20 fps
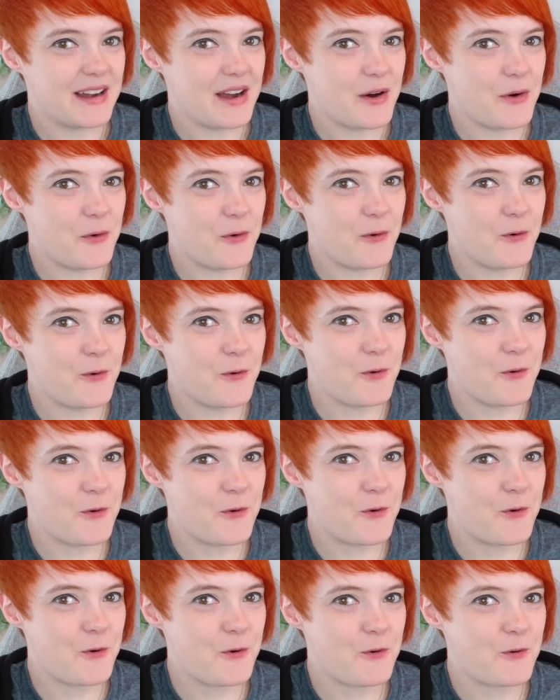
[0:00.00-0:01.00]

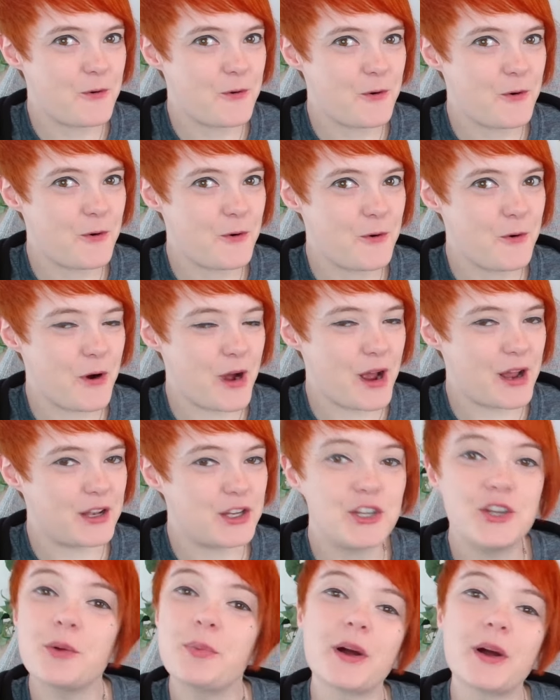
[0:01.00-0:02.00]
Oh, and
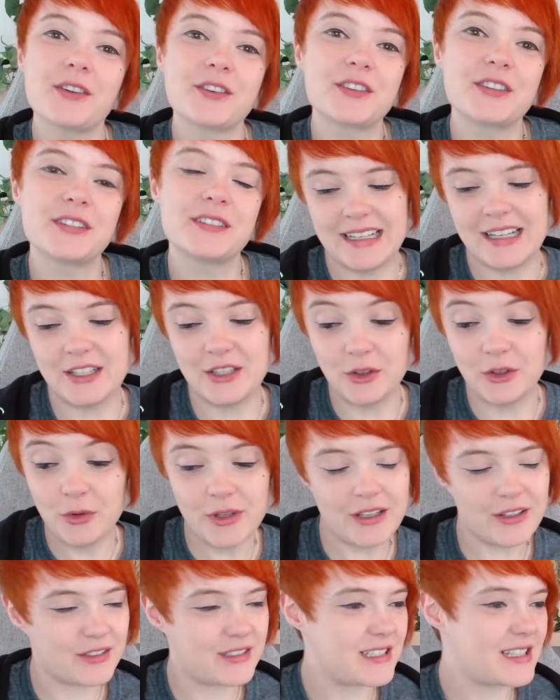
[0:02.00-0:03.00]
Hubert and
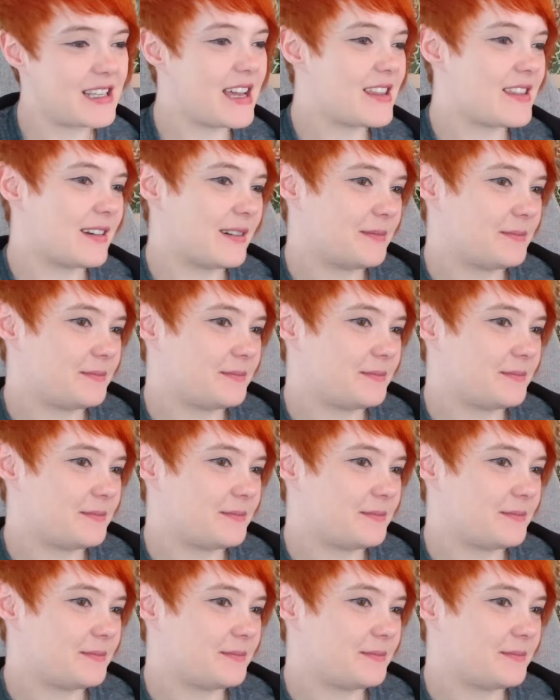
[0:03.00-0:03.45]
Louie are together.